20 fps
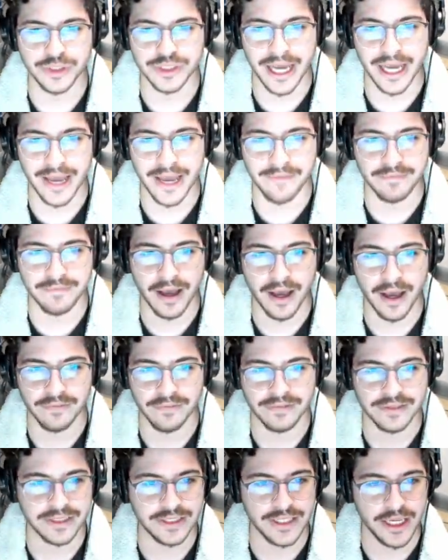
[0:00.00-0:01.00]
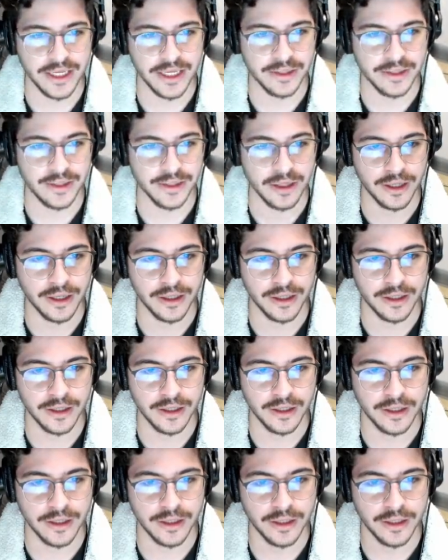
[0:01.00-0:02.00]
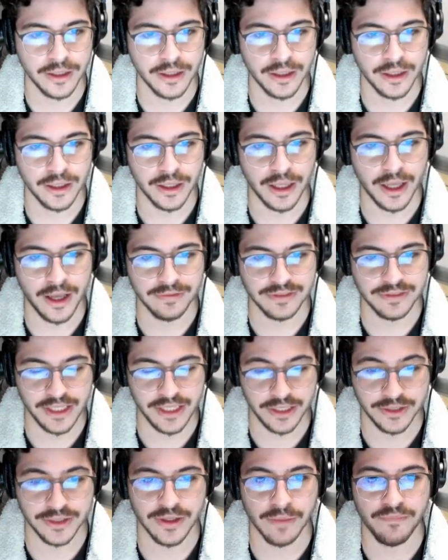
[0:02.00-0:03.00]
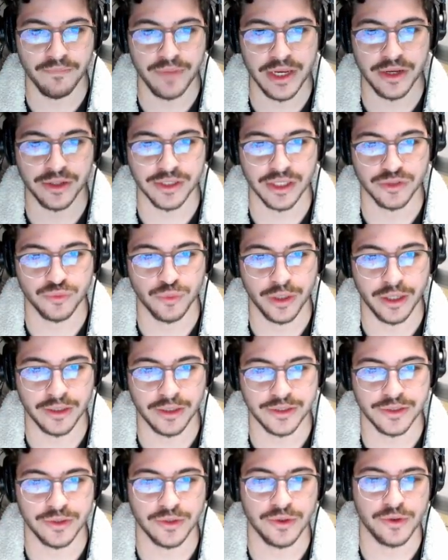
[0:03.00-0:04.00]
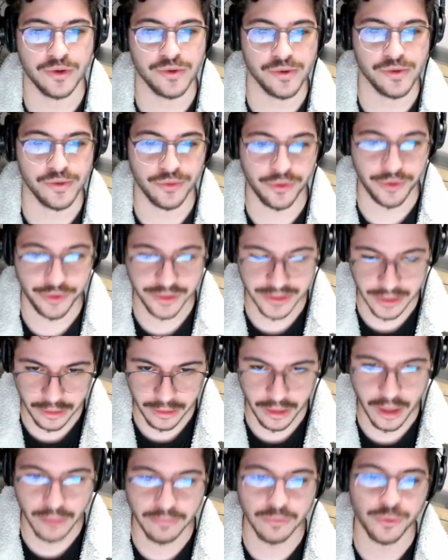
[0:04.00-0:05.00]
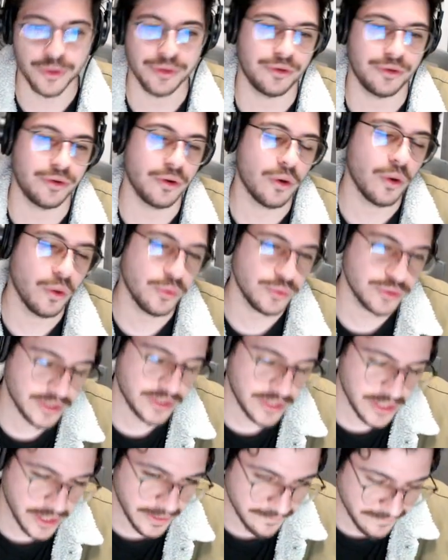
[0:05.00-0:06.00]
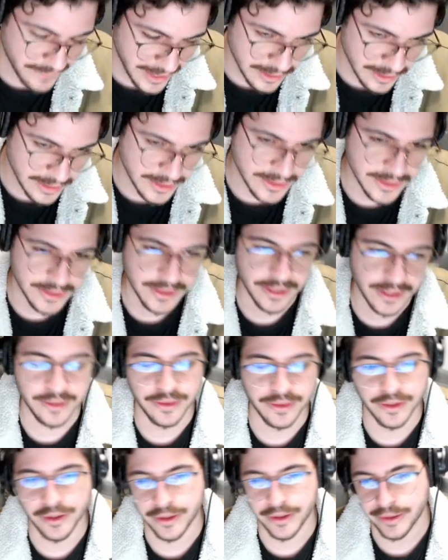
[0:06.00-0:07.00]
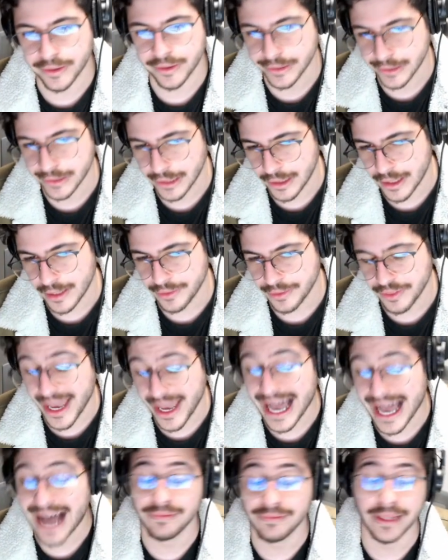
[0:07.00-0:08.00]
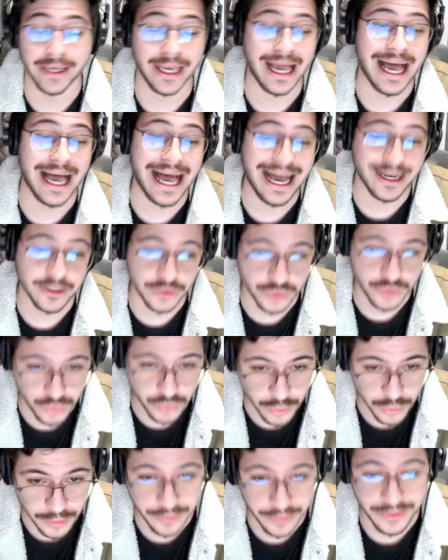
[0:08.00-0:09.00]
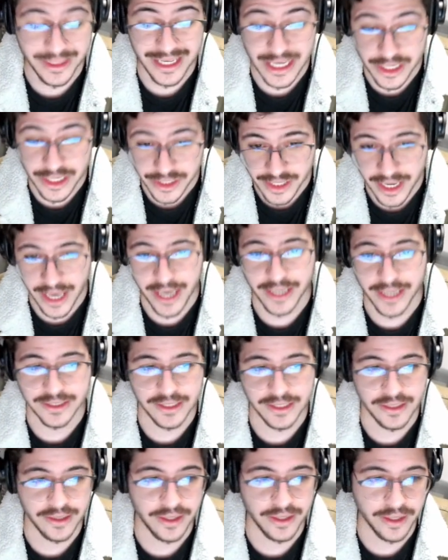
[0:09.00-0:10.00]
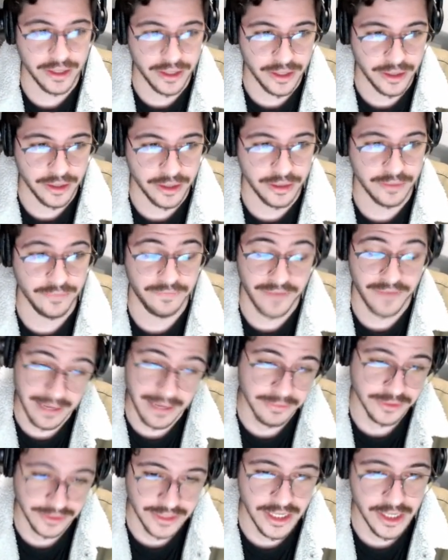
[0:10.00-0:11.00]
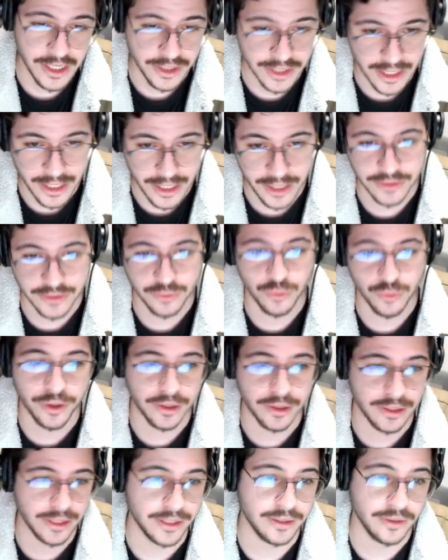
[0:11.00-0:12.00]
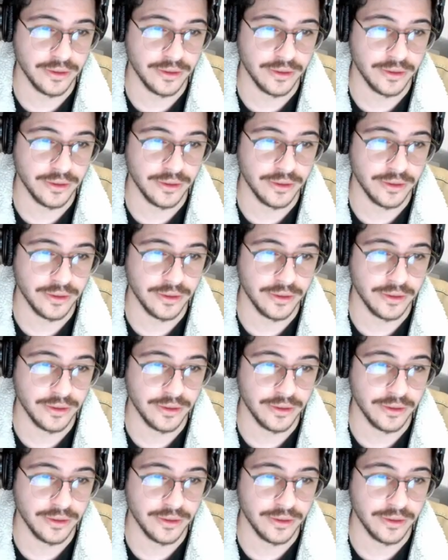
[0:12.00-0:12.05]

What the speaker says: have seen in I've seen in some videos as well. So there is a club where they're hosting events, and they have like actual DJs in there, famous DJs who are like